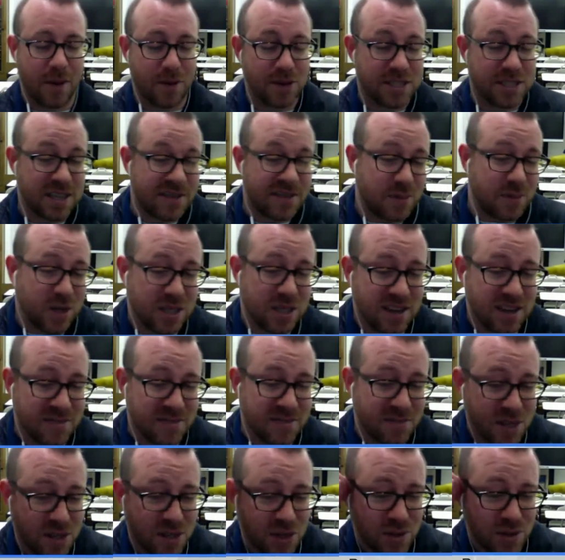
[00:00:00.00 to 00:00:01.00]
I've
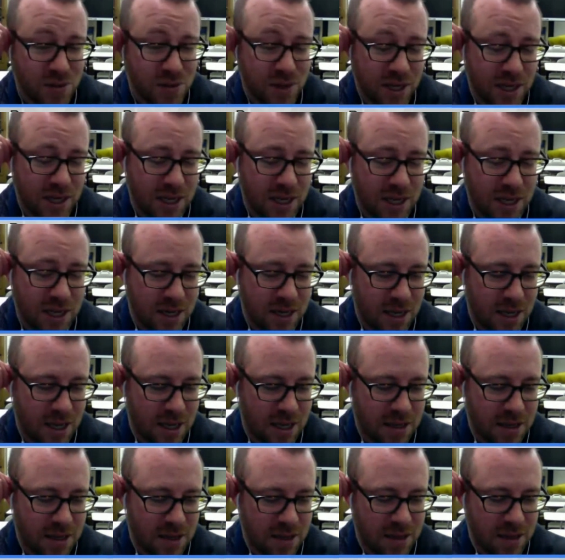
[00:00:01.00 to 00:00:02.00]
been doing.
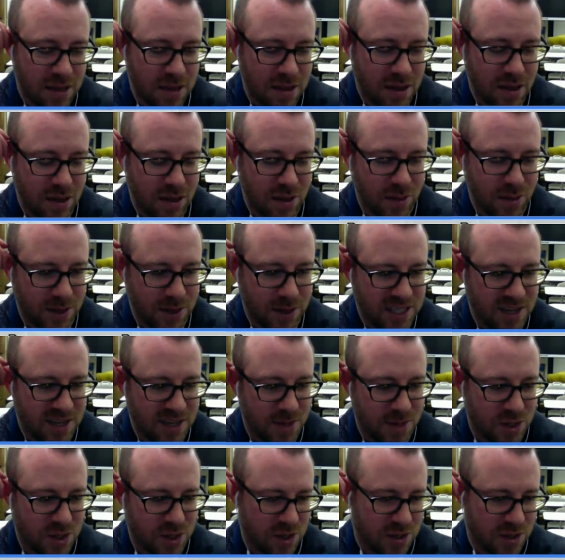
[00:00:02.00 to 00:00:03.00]
And the reason I've
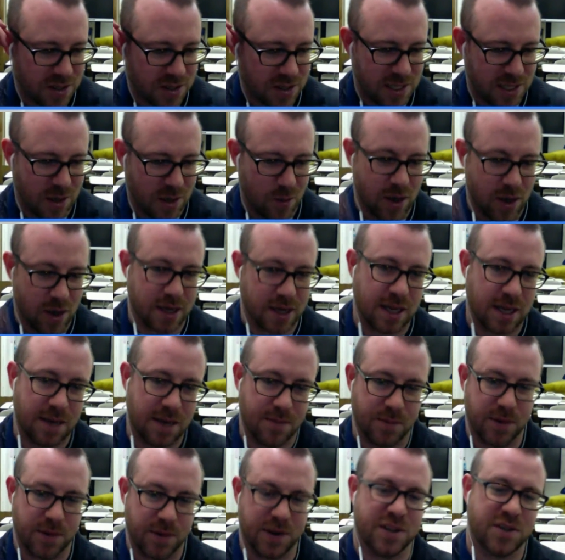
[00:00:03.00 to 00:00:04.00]
been doing it is because I want to keep
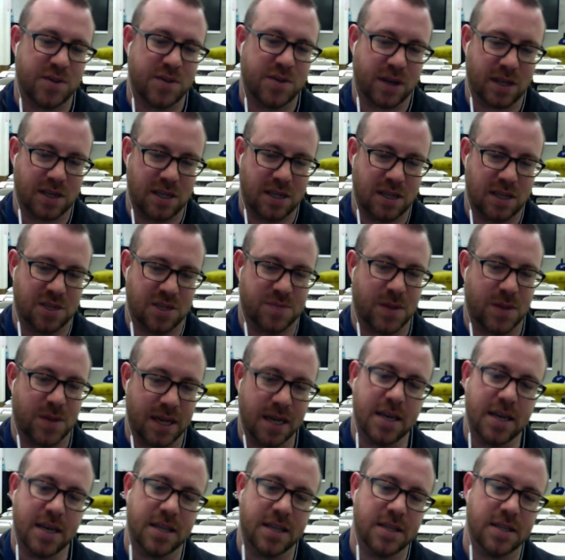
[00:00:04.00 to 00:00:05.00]
learning so I can teach my
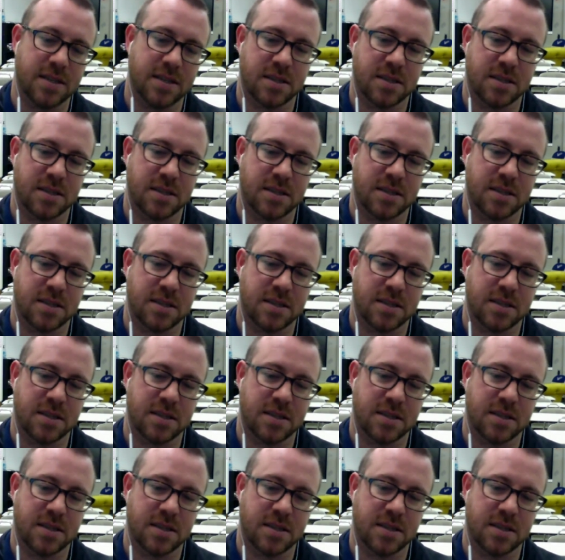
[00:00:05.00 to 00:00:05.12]
kids.